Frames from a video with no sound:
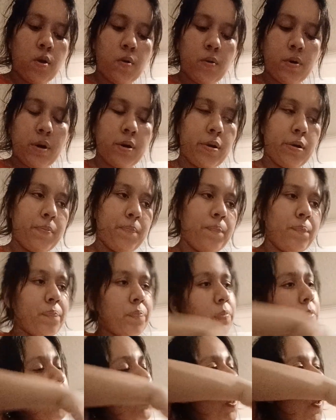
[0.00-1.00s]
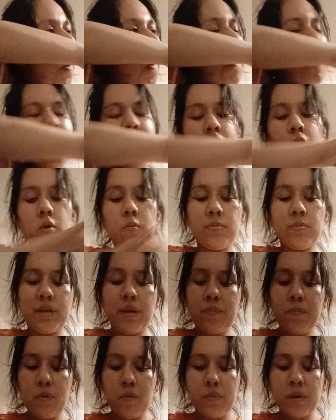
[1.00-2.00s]
go to the Home
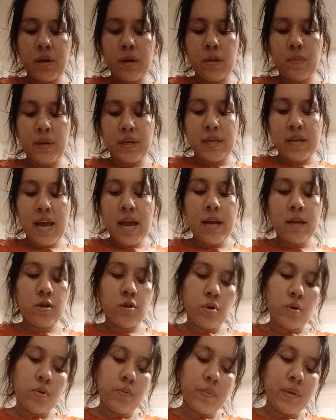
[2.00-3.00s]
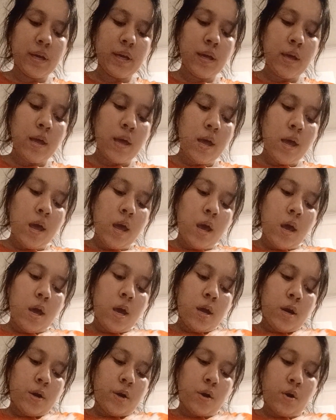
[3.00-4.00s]
Depot because my dad told me
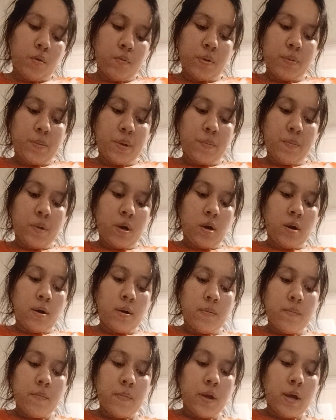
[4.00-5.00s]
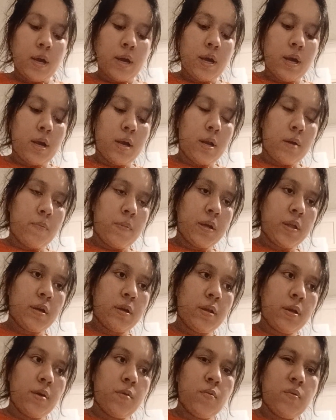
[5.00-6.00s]
to go with my mom. And
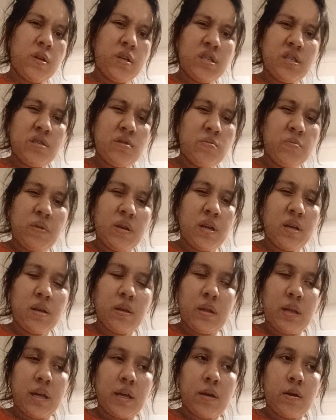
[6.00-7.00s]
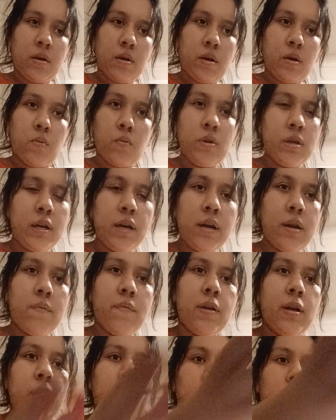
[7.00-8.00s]
basically, we just went, like, we didn't
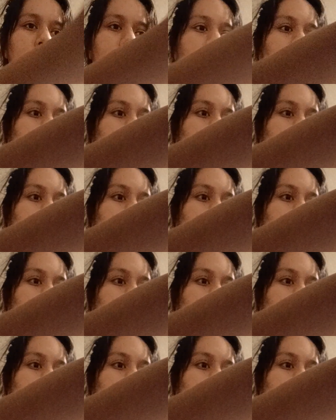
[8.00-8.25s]
even got